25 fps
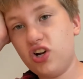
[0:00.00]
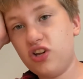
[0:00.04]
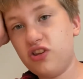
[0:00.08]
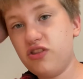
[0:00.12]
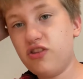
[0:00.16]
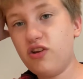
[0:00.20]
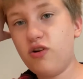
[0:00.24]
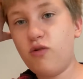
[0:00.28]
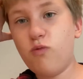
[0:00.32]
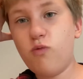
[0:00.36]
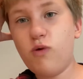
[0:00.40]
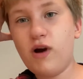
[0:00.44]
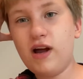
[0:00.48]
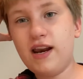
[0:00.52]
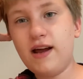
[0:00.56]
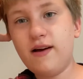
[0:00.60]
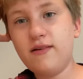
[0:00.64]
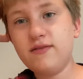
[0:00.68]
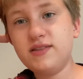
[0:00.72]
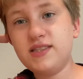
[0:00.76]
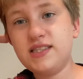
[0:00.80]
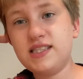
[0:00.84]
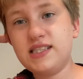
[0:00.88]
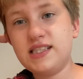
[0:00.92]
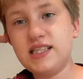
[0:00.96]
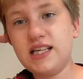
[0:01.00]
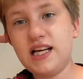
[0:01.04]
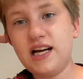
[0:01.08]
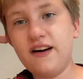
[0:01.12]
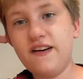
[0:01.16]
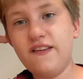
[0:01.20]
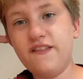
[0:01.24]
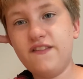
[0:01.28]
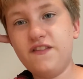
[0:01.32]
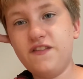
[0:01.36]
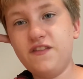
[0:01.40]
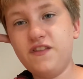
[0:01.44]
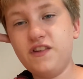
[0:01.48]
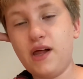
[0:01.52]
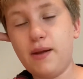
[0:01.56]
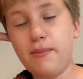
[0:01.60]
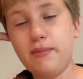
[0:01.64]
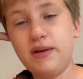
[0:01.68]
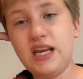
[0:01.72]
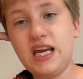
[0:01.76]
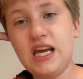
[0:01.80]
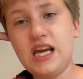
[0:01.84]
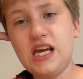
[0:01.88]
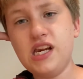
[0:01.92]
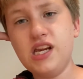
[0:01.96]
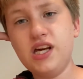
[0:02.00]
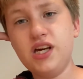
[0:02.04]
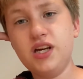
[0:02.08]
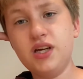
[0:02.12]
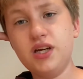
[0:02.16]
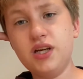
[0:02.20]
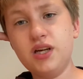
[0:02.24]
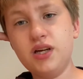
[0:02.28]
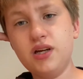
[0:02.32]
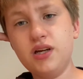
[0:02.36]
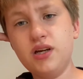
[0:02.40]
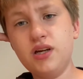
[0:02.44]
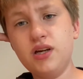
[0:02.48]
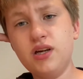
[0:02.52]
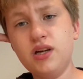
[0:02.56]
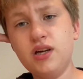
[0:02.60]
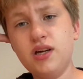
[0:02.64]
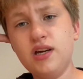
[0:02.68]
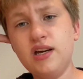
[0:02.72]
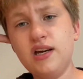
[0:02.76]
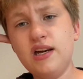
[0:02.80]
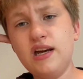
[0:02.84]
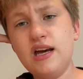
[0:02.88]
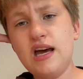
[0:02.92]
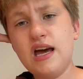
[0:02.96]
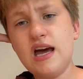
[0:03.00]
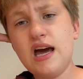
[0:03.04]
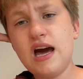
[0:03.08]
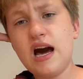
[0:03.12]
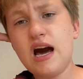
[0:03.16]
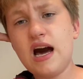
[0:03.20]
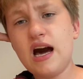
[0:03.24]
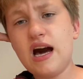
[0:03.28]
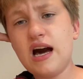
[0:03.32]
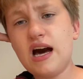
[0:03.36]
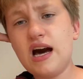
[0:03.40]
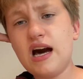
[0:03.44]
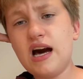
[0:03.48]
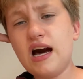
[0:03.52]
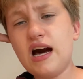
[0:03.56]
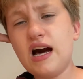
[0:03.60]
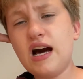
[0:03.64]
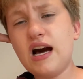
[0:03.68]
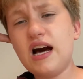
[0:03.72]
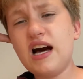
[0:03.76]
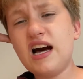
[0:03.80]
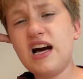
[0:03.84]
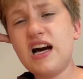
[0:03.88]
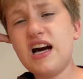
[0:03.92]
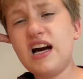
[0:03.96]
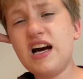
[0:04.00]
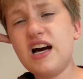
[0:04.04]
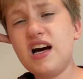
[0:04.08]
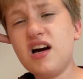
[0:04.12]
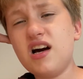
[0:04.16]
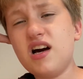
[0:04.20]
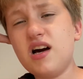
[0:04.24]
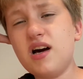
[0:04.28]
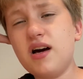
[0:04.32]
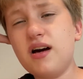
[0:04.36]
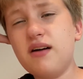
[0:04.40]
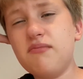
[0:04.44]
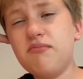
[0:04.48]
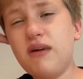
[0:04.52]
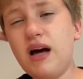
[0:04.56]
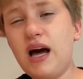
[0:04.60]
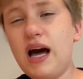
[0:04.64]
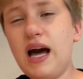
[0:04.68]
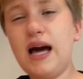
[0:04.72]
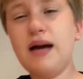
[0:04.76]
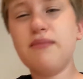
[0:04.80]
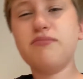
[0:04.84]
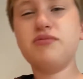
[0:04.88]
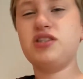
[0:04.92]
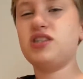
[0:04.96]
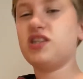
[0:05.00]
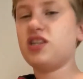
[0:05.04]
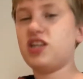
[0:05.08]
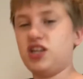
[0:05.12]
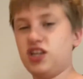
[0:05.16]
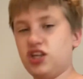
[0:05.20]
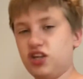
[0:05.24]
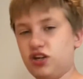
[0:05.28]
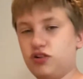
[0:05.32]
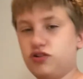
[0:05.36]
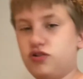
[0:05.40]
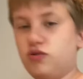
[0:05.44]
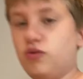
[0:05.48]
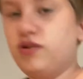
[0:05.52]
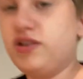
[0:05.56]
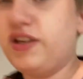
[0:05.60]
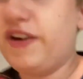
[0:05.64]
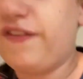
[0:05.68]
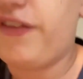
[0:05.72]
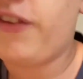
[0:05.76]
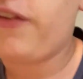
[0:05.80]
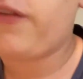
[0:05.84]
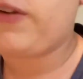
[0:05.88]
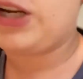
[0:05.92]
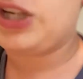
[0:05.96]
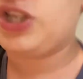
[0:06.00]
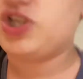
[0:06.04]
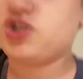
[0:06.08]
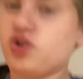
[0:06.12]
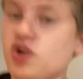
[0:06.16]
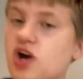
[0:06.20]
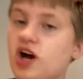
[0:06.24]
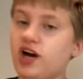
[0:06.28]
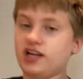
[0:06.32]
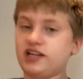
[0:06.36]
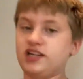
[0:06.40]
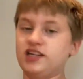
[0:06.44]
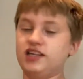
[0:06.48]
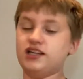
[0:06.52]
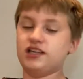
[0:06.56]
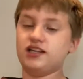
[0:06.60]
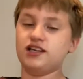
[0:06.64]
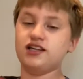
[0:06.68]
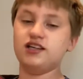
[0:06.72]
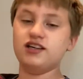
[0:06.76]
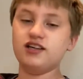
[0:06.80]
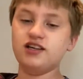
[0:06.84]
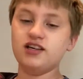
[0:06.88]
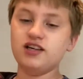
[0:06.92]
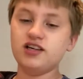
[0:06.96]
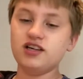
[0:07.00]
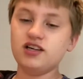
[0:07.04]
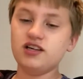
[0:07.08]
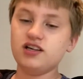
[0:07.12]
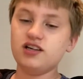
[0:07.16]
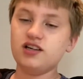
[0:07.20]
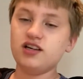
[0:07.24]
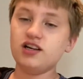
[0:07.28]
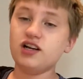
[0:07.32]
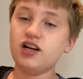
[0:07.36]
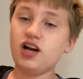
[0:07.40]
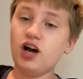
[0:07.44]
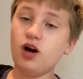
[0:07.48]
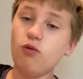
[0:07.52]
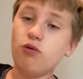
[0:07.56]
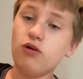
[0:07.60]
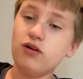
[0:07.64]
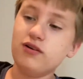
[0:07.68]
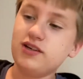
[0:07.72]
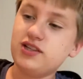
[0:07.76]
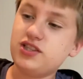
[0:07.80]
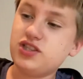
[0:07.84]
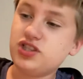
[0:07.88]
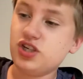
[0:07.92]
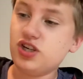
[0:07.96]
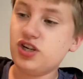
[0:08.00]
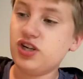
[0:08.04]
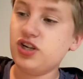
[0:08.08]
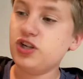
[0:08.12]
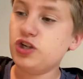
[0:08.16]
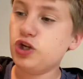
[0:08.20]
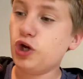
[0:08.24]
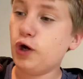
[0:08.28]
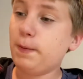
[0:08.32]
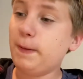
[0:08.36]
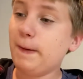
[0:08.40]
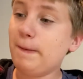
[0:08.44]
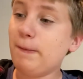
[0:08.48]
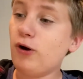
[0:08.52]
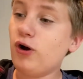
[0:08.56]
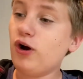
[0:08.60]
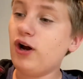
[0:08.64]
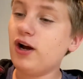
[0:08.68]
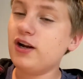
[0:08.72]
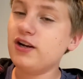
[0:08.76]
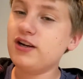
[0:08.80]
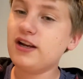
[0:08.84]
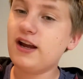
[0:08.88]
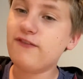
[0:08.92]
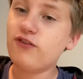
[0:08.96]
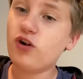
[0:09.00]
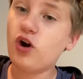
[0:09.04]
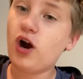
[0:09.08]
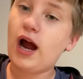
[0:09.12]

The 1 ounce of lemonade? I'm just going to go to a different restaurant. Don't worry, sir. Your people are never...